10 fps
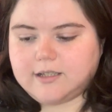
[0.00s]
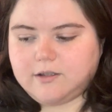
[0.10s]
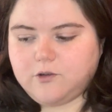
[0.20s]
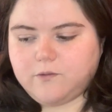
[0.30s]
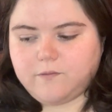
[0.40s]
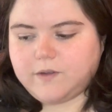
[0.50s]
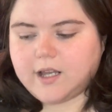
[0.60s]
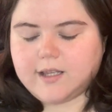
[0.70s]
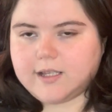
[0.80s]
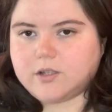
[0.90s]
You've
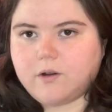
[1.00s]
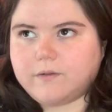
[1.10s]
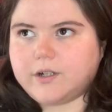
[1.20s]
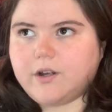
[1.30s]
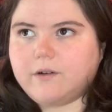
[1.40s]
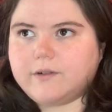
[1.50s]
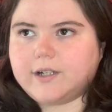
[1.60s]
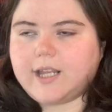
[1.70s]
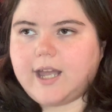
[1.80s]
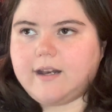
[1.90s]
done this over and over
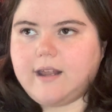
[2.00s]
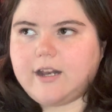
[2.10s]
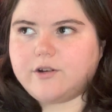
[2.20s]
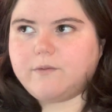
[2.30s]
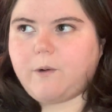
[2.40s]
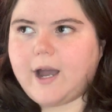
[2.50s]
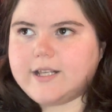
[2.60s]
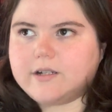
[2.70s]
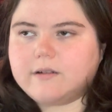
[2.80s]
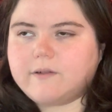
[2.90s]
again, and you're
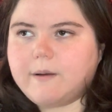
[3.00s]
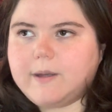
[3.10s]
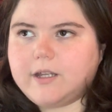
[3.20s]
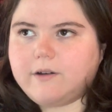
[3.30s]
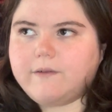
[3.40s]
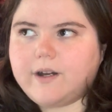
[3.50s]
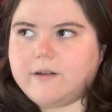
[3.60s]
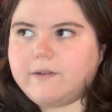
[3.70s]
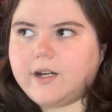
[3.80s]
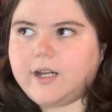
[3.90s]
wiser from it. You're very,
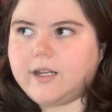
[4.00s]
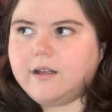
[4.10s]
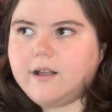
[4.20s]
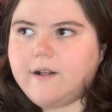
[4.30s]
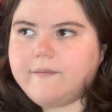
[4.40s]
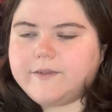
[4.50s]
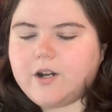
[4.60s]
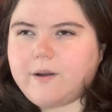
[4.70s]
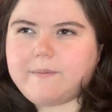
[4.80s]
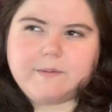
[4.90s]
very, you
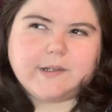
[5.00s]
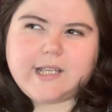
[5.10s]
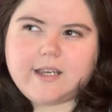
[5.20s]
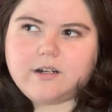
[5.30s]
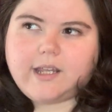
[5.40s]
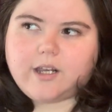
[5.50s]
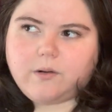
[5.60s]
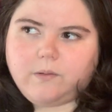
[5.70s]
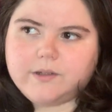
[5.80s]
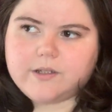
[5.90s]
know how people say you're like an
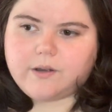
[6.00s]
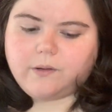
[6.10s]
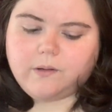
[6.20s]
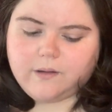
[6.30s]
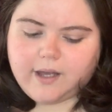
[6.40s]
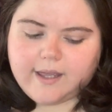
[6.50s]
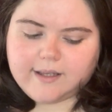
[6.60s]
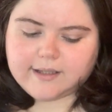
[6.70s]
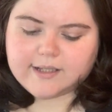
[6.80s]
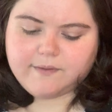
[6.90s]
old soul? I
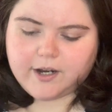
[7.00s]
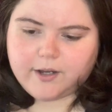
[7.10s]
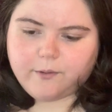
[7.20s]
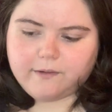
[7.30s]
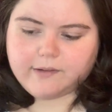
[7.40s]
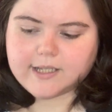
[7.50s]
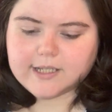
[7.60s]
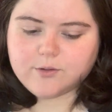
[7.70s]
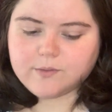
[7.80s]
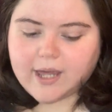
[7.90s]
think it's very equivalent
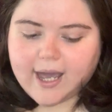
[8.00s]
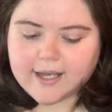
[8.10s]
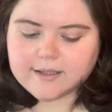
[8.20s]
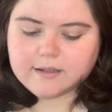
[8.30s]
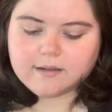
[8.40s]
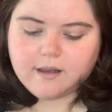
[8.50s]
to that.